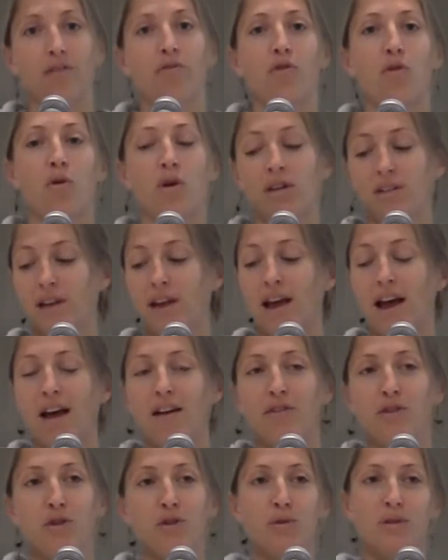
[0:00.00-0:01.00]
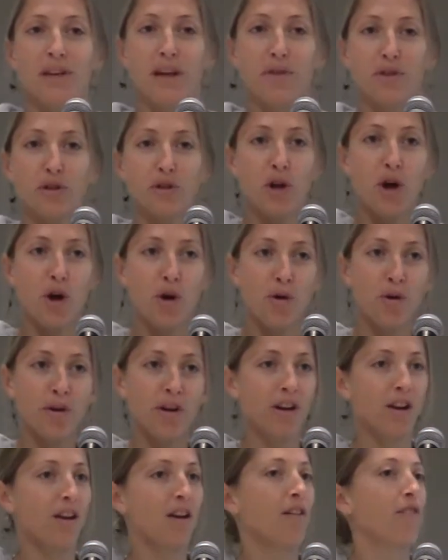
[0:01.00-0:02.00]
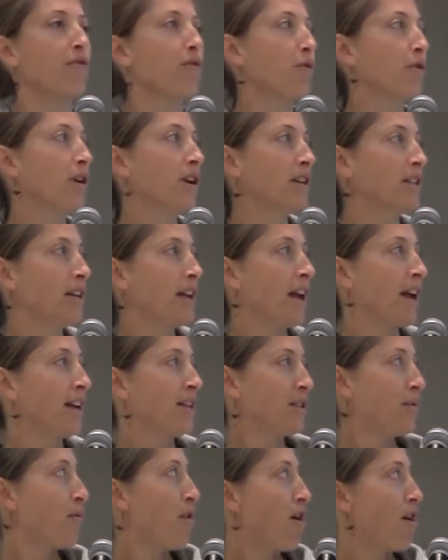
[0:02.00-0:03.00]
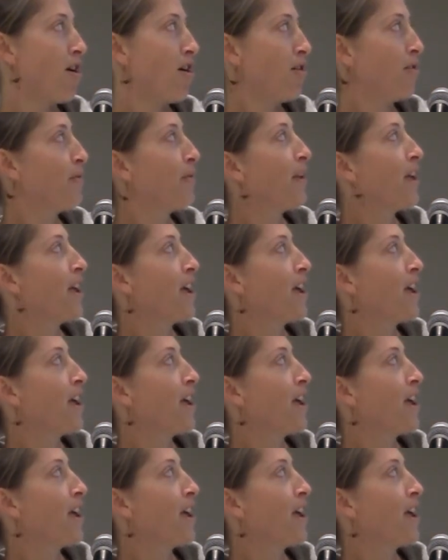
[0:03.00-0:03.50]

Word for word: of course I have to set the tone for today and tomorrow,